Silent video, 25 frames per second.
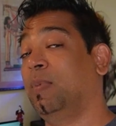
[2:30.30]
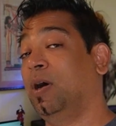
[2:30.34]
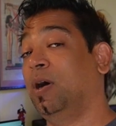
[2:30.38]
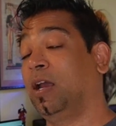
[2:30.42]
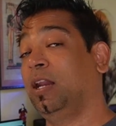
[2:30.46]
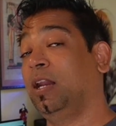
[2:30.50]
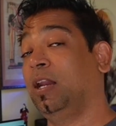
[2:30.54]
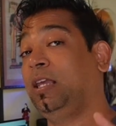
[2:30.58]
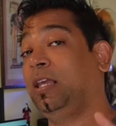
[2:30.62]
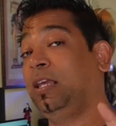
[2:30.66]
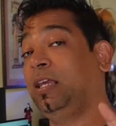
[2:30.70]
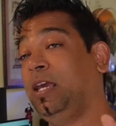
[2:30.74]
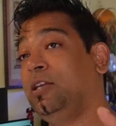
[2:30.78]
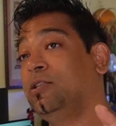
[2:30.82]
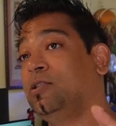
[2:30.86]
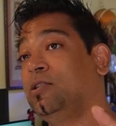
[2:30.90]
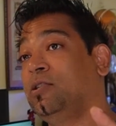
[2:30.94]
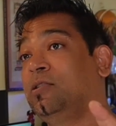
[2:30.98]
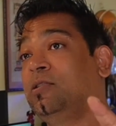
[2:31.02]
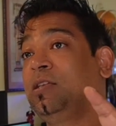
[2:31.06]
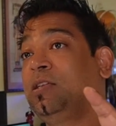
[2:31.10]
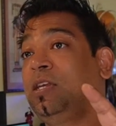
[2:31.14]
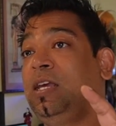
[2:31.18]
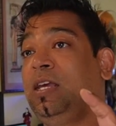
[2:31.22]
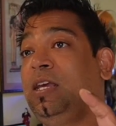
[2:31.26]
marketing
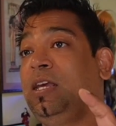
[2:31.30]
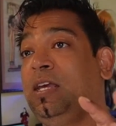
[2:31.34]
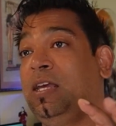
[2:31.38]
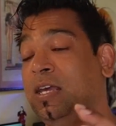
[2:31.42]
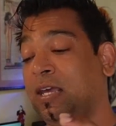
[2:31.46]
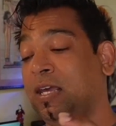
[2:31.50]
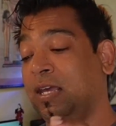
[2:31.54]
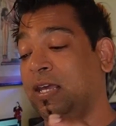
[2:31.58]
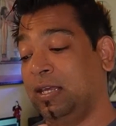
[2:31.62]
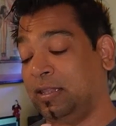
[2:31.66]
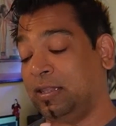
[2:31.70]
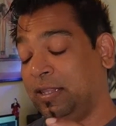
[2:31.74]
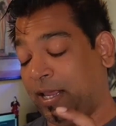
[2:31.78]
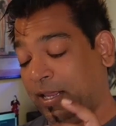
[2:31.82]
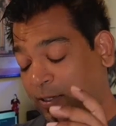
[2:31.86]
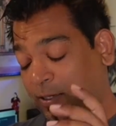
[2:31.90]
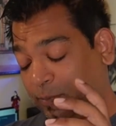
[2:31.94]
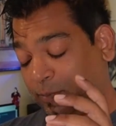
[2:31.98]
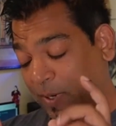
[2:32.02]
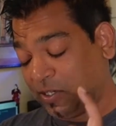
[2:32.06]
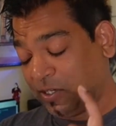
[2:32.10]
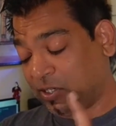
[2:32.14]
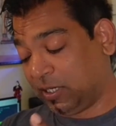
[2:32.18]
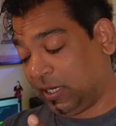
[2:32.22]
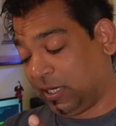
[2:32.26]
agency. They
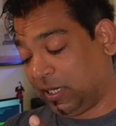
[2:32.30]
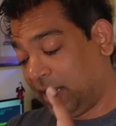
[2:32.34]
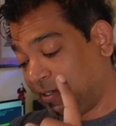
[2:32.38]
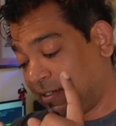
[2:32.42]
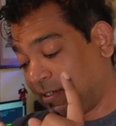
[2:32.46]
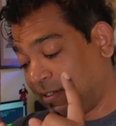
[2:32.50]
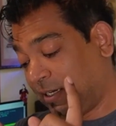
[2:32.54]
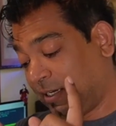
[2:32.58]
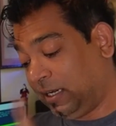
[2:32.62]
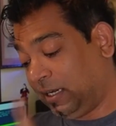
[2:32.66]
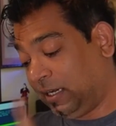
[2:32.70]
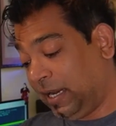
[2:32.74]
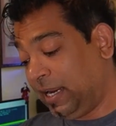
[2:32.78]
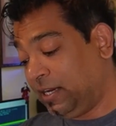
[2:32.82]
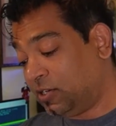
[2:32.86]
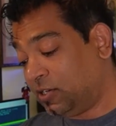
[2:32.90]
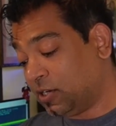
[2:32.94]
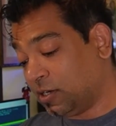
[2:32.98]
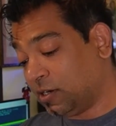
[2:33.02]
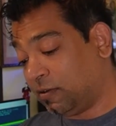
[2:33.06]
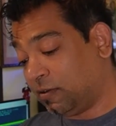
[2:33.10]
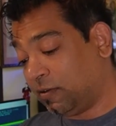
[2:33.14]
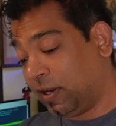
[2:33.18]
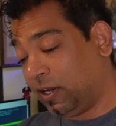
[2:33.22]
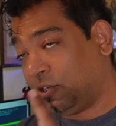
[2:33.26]
specialize in lead
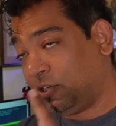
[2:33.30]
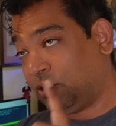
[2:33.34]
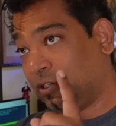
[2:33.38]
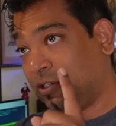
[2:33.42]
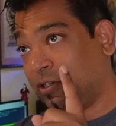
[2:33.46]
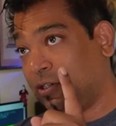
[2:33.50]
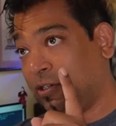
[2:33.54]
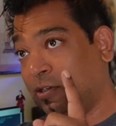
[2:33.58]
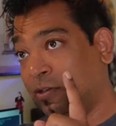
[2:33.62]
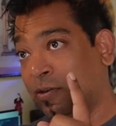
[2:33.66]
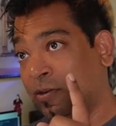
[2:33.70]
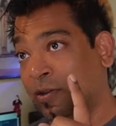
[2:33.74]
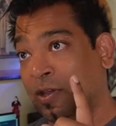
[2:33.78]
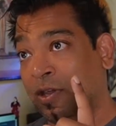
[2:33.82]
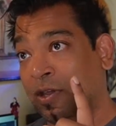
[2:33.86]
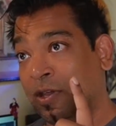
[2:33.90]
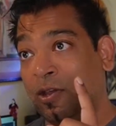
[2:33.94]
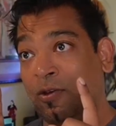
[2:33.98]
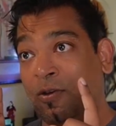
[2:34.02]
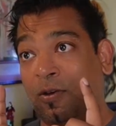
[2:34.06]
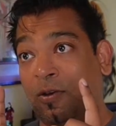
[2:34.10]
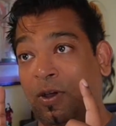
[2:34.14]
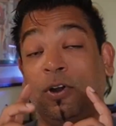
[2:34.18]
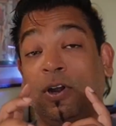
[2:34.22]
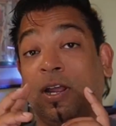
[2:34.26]
generation
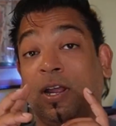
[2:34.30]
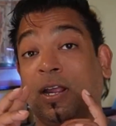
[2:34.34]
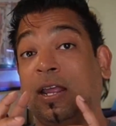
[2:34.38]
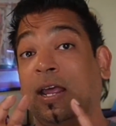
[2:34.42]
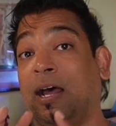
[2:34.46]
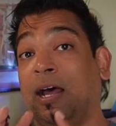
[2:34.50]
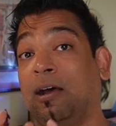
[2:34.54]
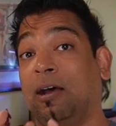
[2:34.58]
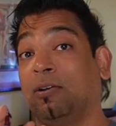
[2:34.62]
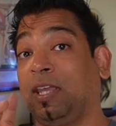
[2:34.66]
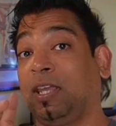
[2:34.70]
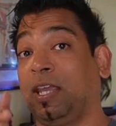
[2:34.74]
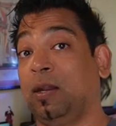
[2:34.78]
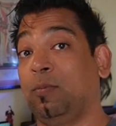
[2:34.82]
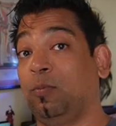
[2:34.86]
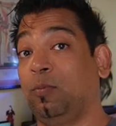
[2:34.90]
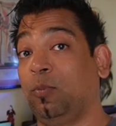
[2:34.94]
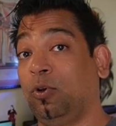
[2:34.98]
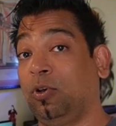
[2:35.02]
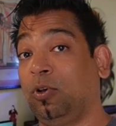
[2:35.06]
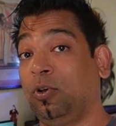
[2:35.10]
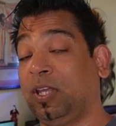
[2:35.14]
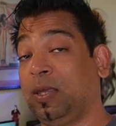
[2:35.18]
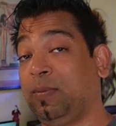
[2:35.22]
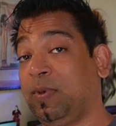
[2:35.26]
for accounting and
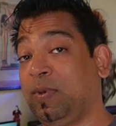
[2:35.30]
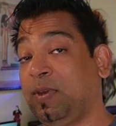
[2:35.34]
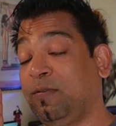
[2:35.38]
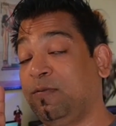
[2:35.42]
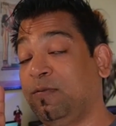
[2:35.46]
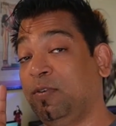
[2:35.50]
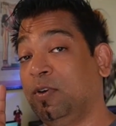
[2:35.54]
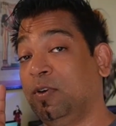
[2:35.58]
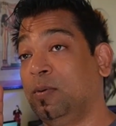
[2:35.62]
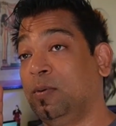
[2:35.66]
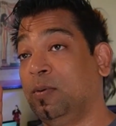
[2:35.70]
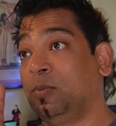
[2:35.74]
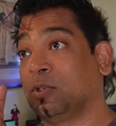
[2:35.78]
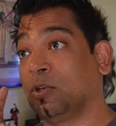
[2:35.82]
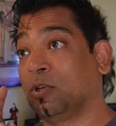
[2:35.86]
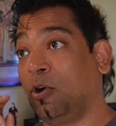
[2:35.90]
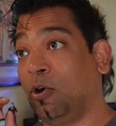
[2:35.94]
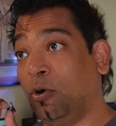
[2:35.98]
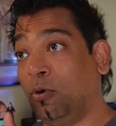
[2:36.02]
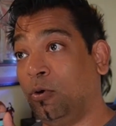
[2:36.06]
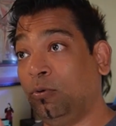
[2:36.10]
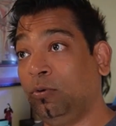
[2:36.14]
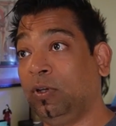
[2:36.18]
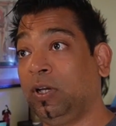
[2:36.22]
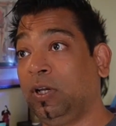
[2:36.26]
bookkeeping firms
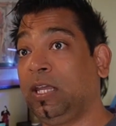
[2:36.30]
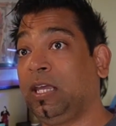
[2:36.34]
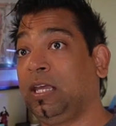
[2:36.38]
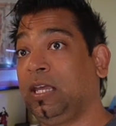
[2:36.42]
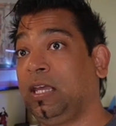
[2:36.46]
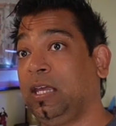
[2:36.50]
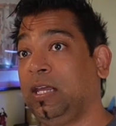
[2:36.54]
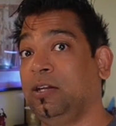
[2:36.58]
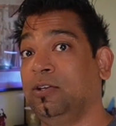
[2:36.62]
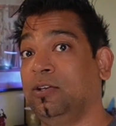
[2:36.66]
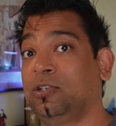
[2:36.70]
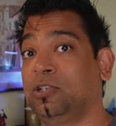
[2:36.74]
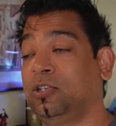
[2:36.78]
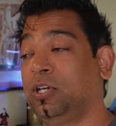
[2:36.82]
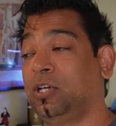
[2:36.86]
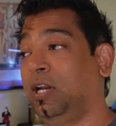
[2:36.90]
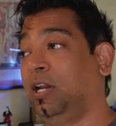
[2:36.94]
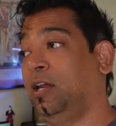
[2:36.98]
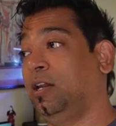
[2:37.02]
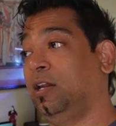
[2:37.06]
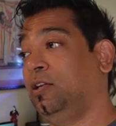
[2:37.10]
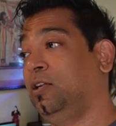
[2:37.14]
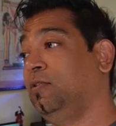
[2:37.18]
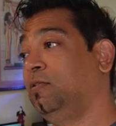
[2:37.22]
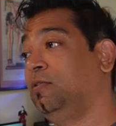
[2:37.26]
only in
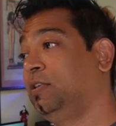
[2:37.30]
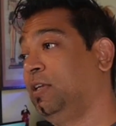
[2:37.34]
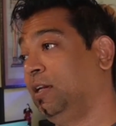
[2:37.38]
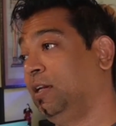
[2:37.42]
Australia and New